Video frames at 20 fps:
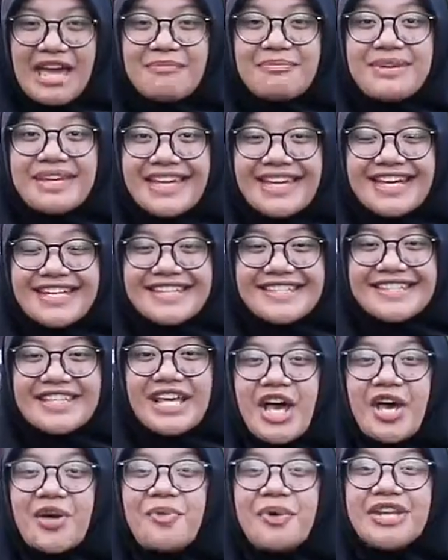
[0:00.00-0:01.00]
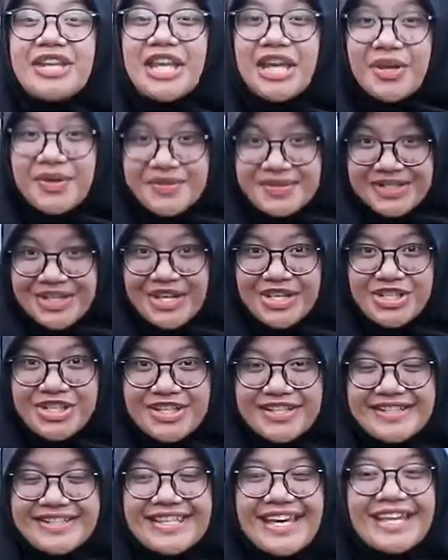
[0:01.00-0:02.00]
Because with
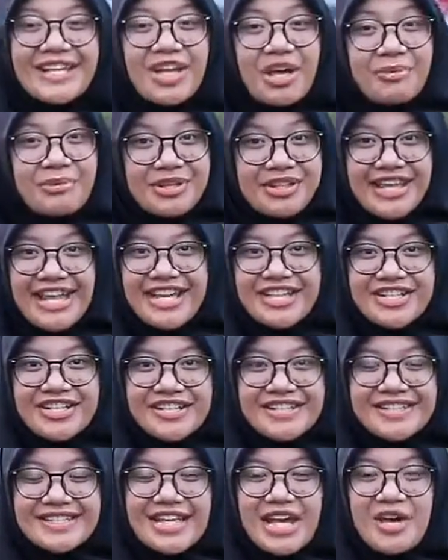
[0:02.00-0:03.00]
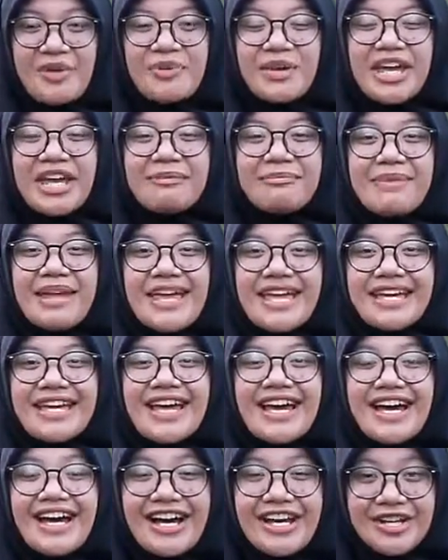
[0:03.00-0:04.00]
negotiations and communications, we can make
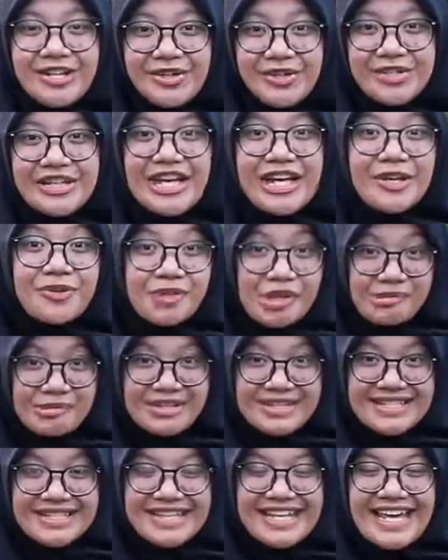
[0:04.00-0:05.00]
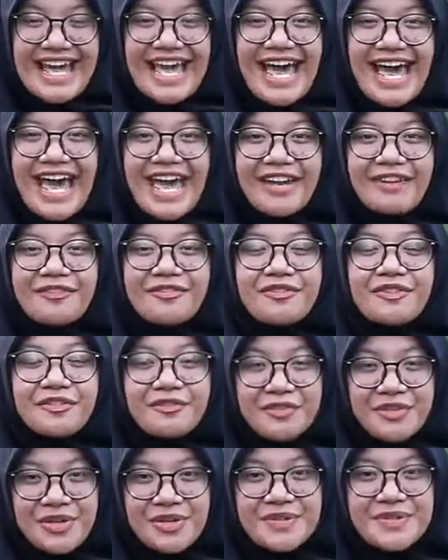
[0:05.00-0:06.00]
a good agreements and
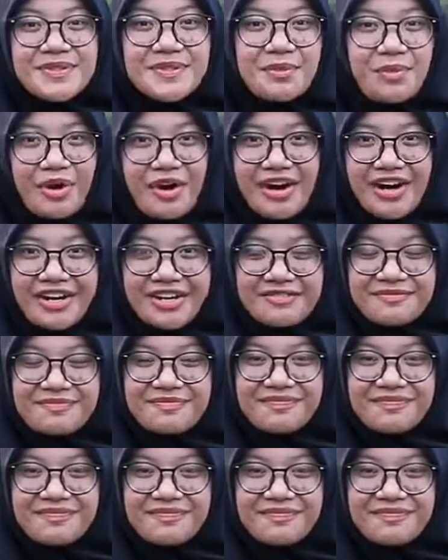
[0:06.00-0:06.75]
refuse the war.